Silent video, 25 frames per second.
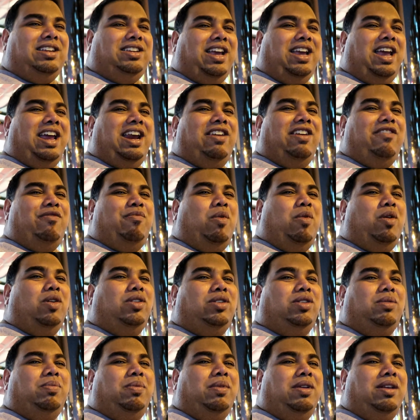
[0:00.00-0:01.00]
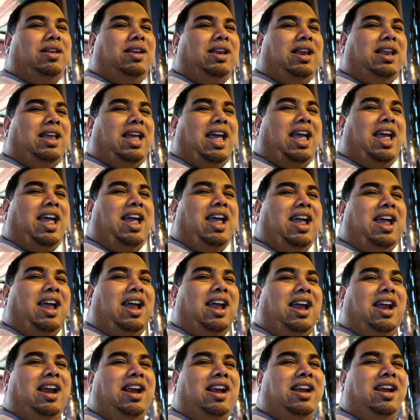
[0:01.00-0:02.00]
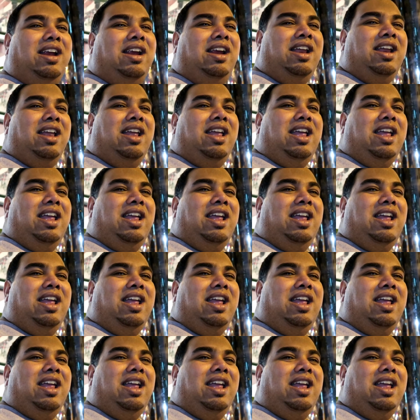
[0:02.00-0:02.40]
Share if possible and